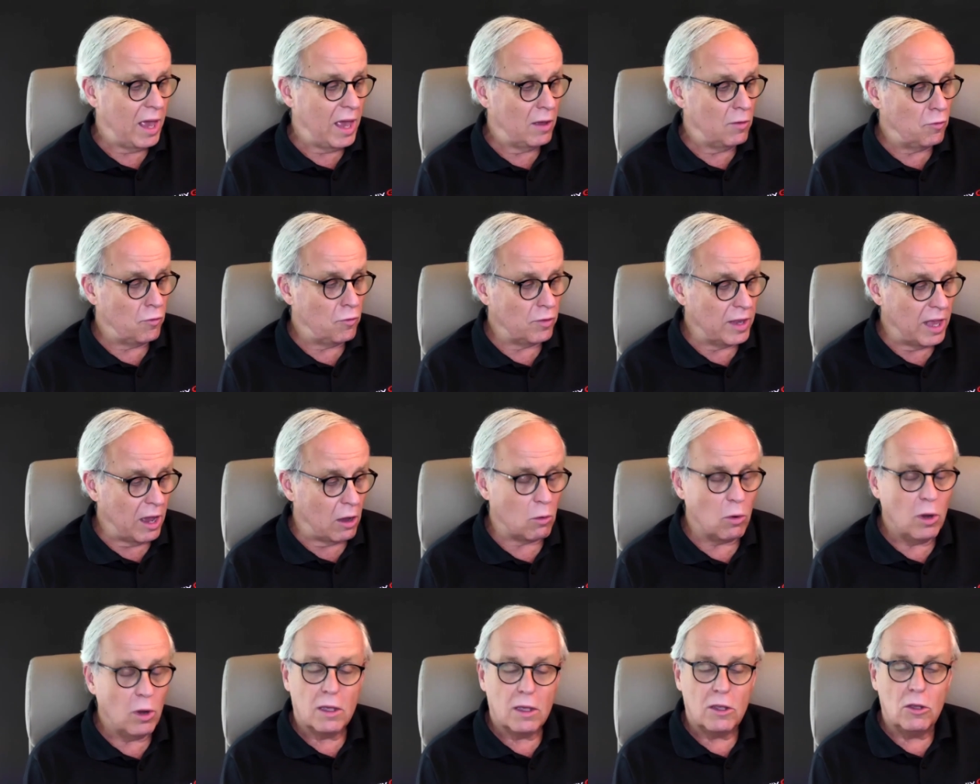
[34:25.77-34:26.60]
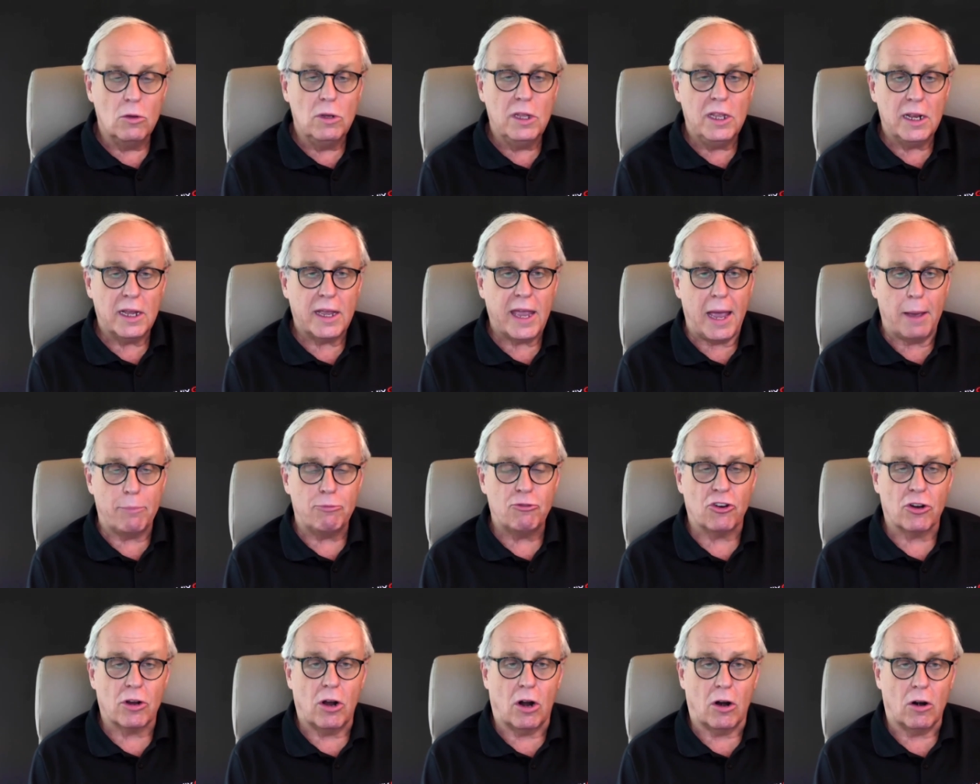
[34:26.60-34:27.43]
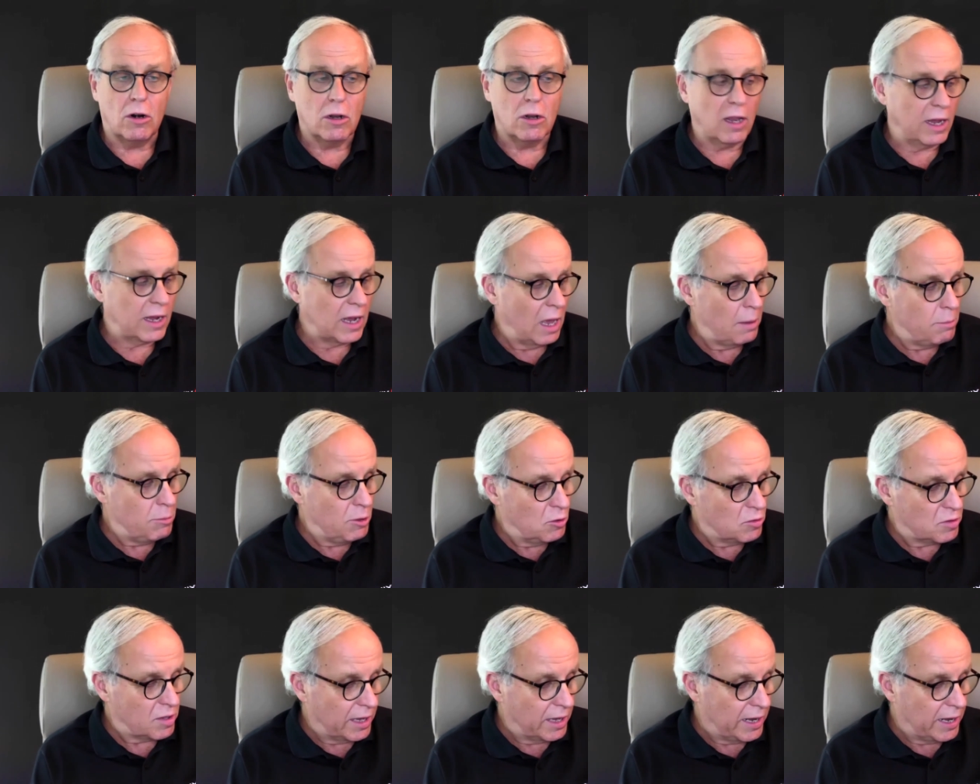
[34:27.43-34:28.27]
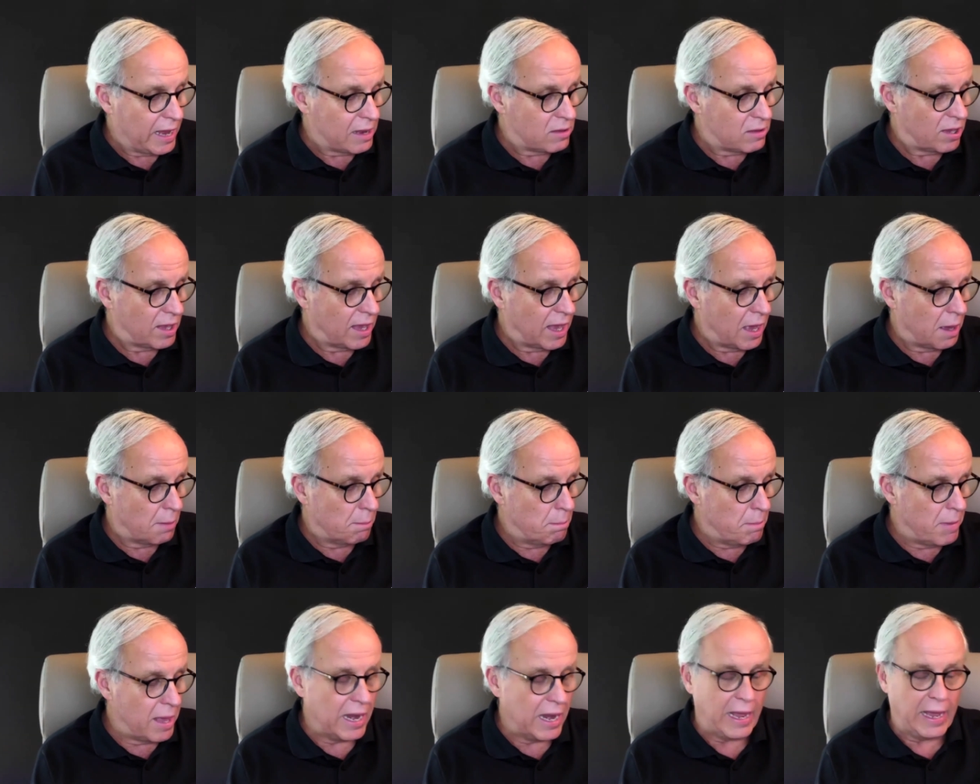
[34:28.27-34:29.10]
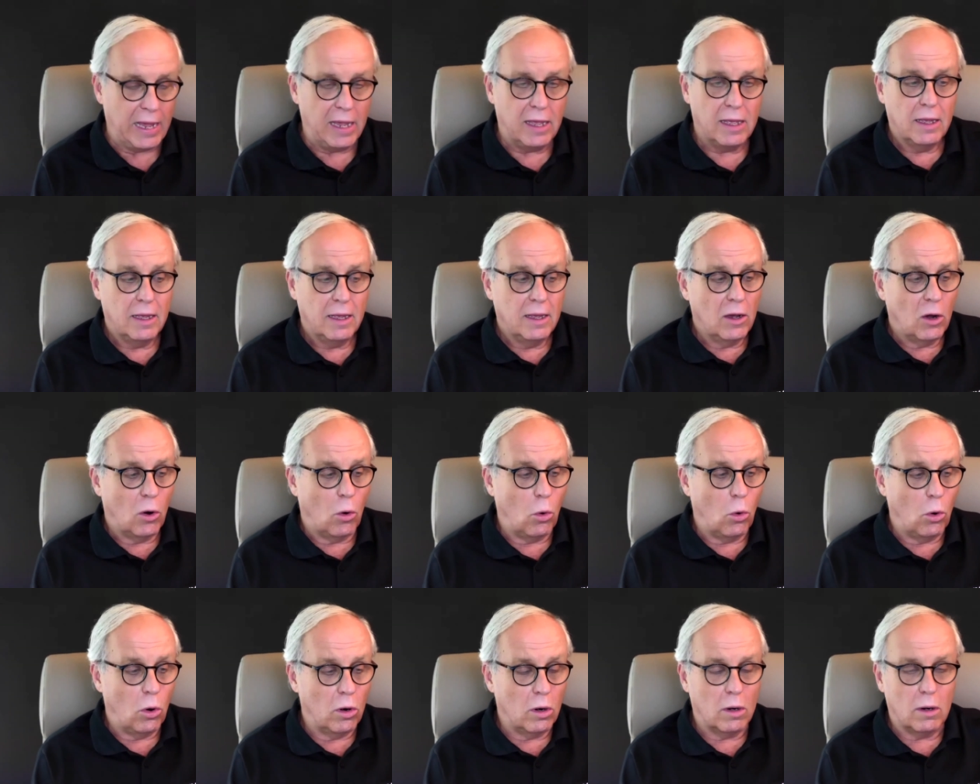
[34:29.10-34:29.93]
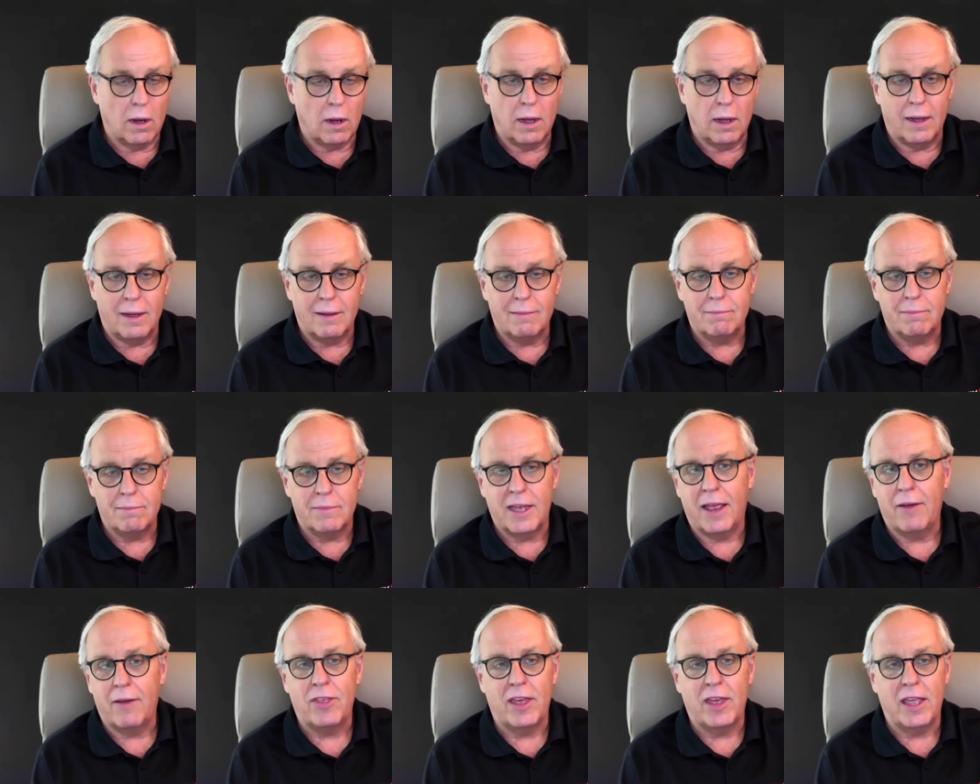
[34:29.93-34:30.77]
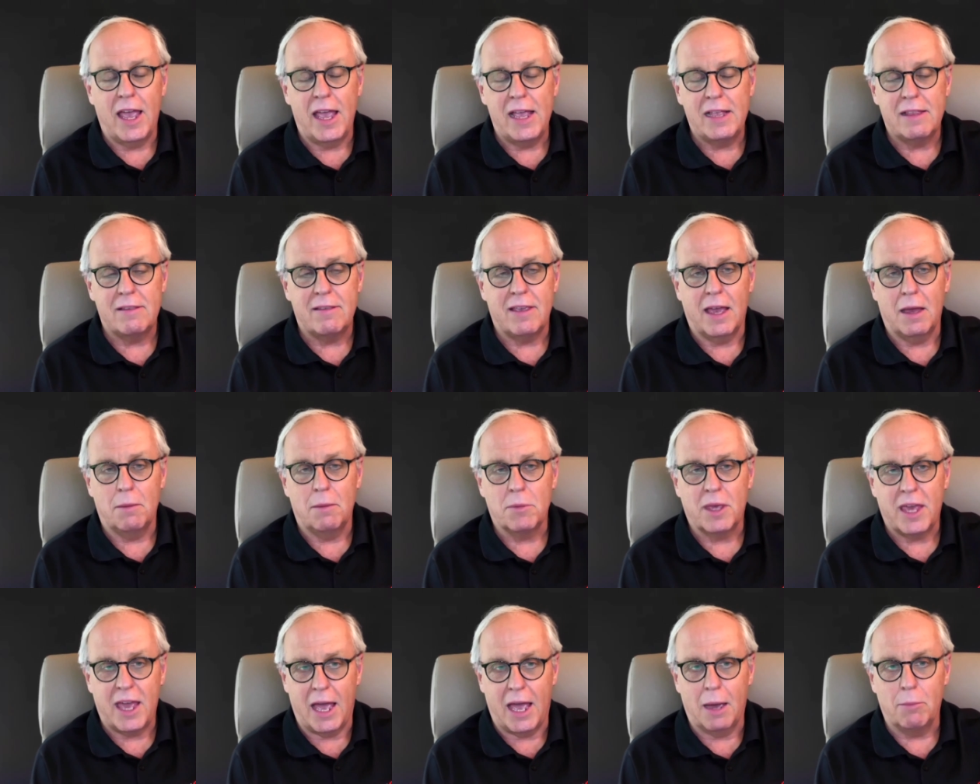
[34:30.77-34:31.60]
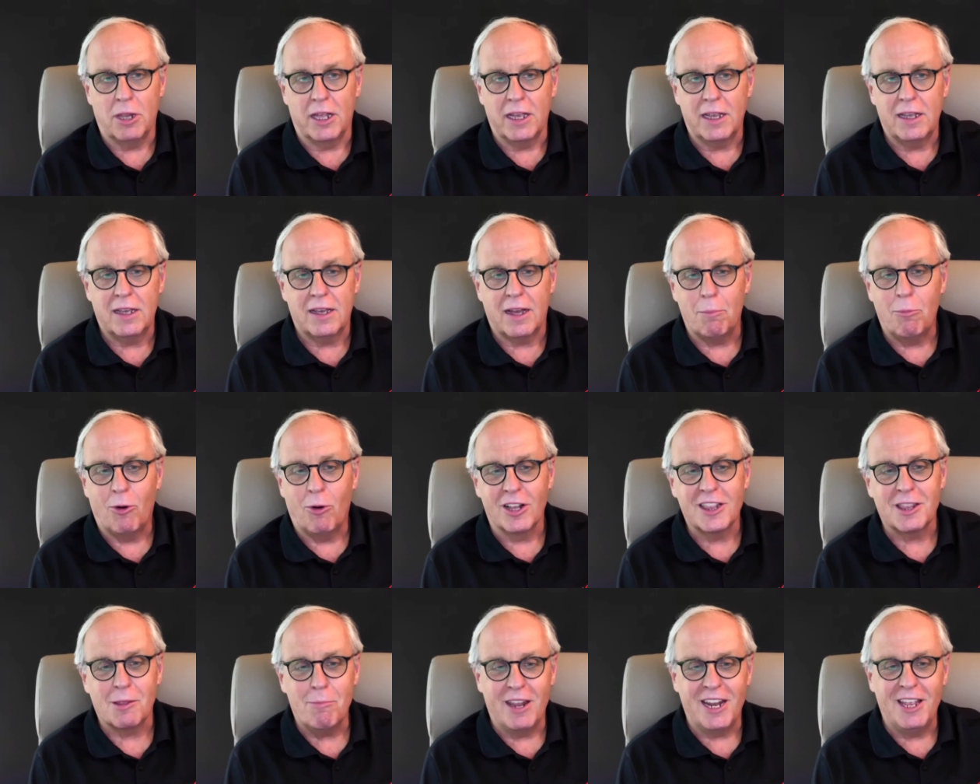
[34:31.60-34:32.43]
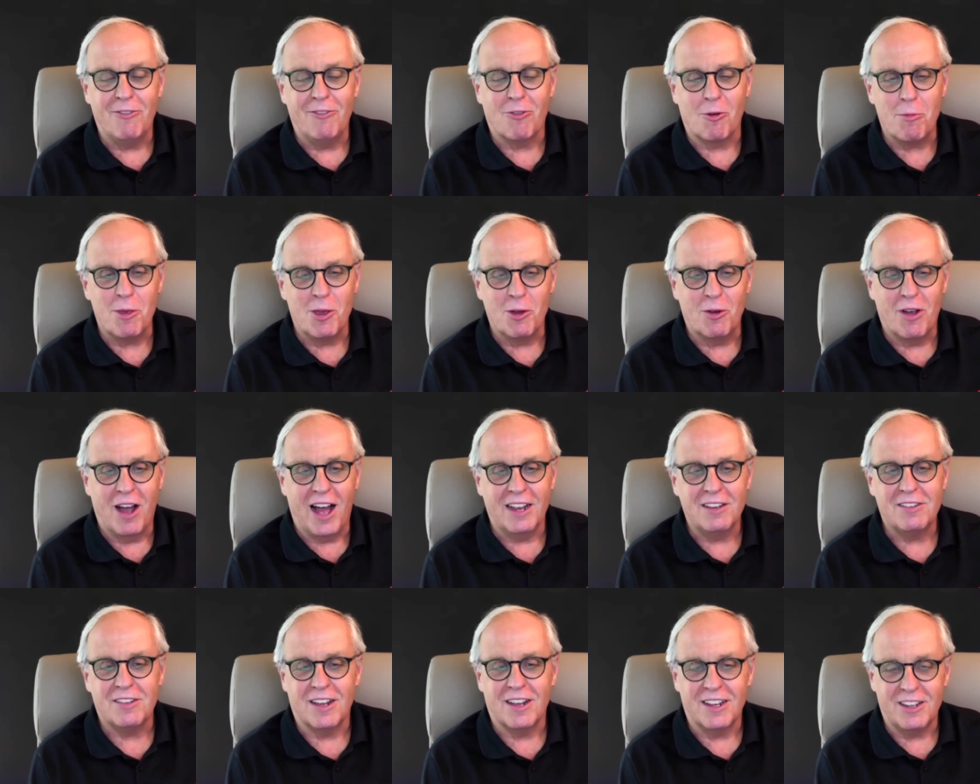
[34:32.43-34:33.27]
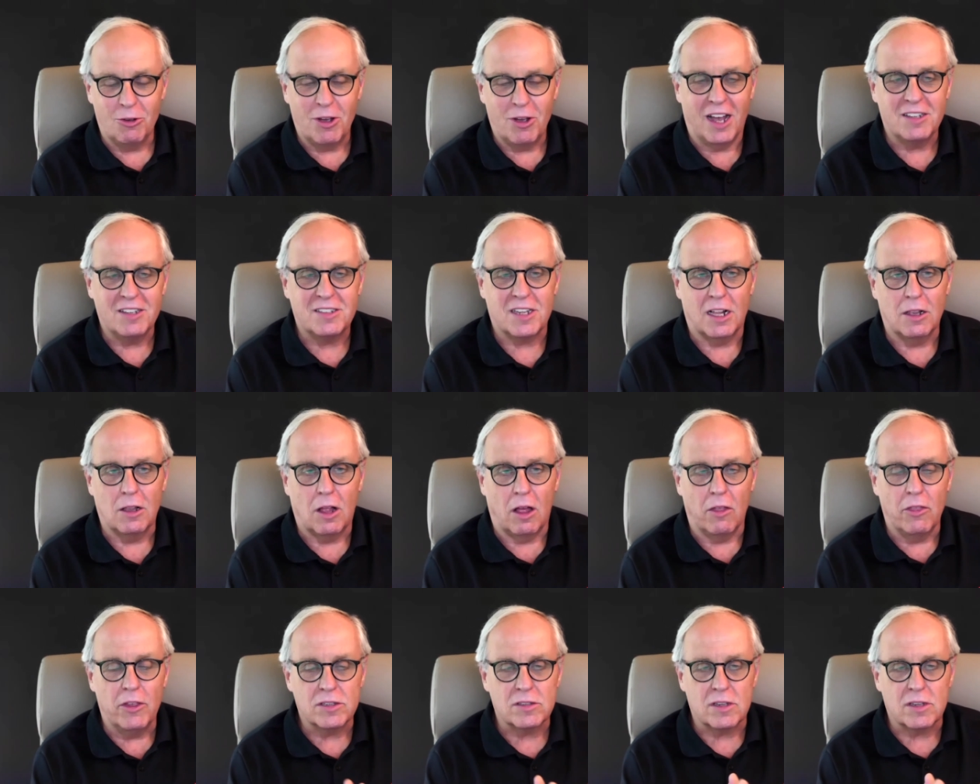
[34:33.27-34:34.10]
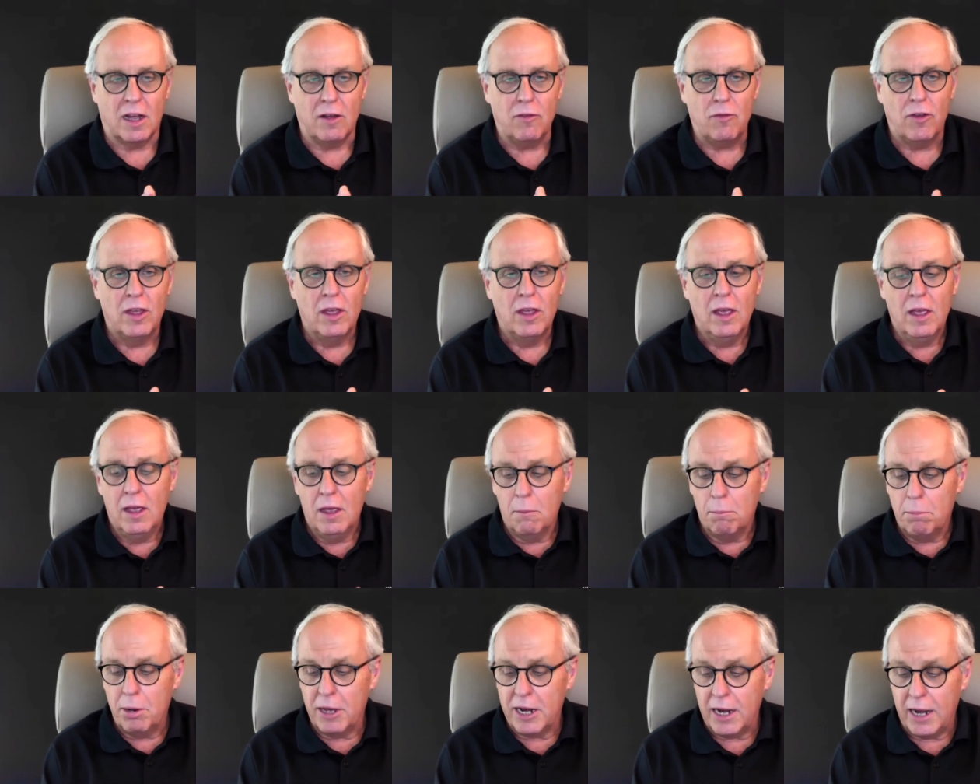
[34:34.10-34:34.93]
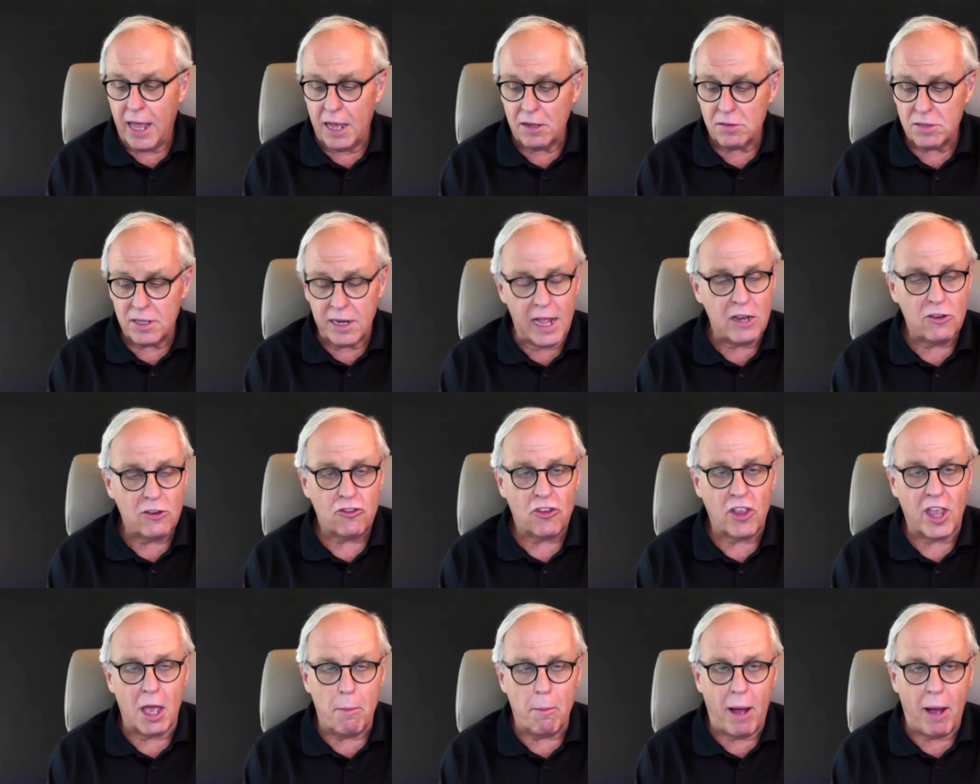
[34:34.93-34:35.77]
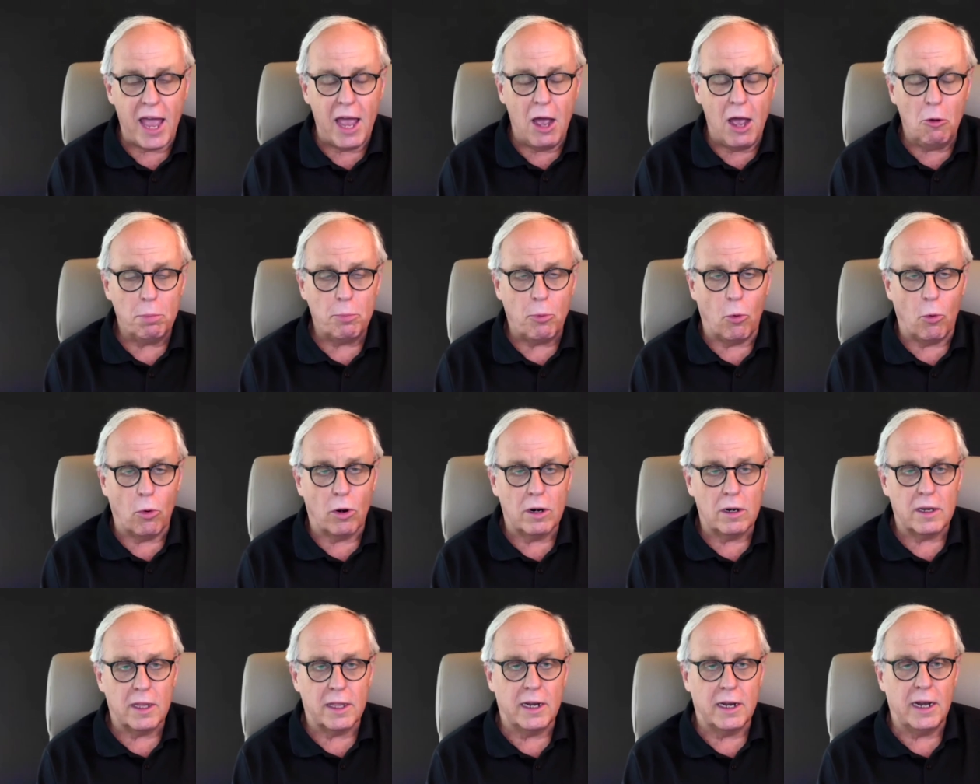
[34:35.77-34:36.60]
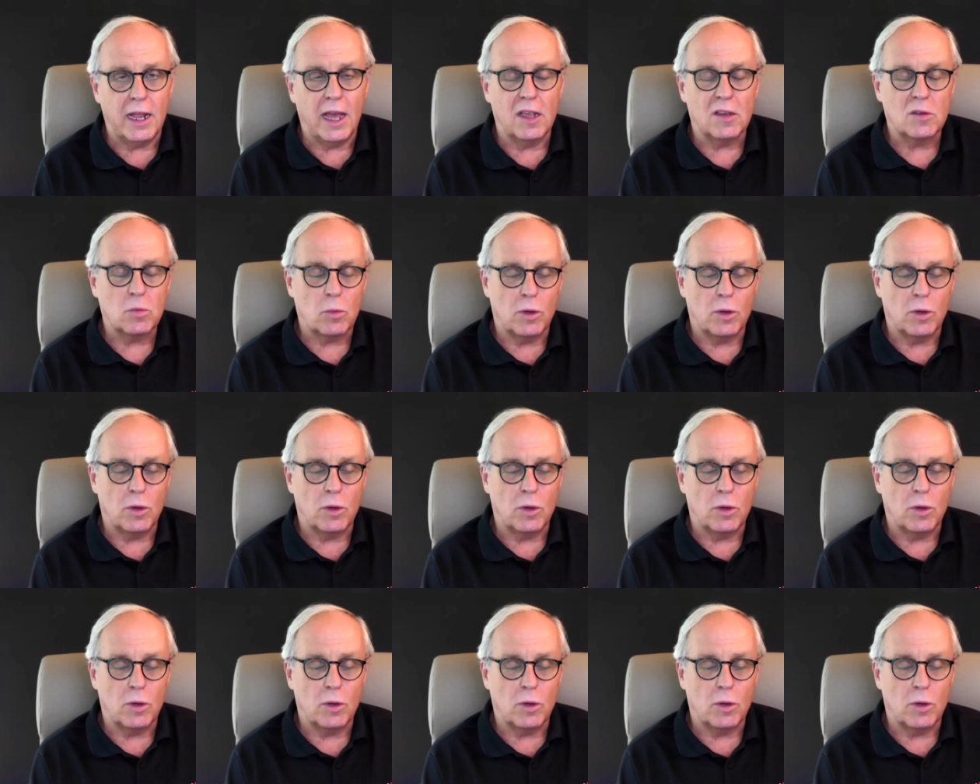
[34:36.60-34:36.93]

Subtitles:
have now, you need a capture card. Like I'm using an ATM Mini, or they have the ATM Cam Link. I bought the Mini from you guys. You guys sell all this stuff, but it has an HDMI out port, and it has